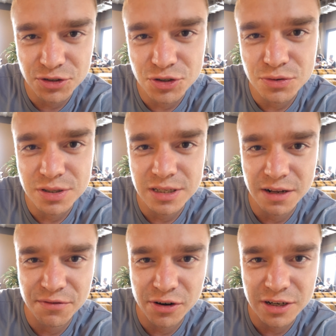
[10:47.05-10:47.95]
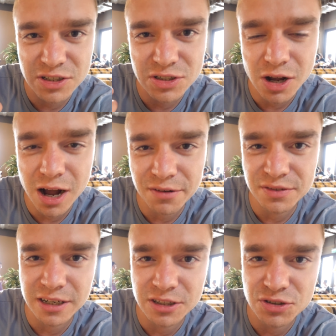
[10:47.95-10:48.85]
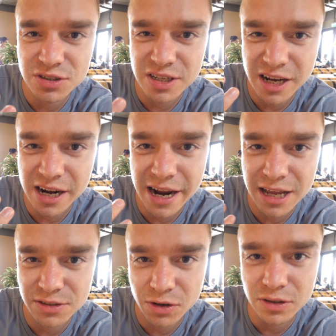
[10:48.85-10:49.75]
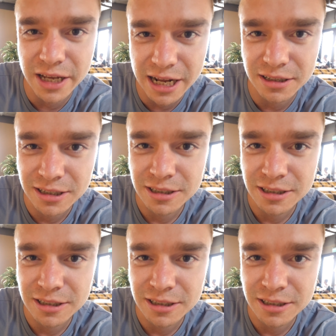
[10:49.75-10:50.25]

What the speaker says: juicy and very soft, and it just kind of has all that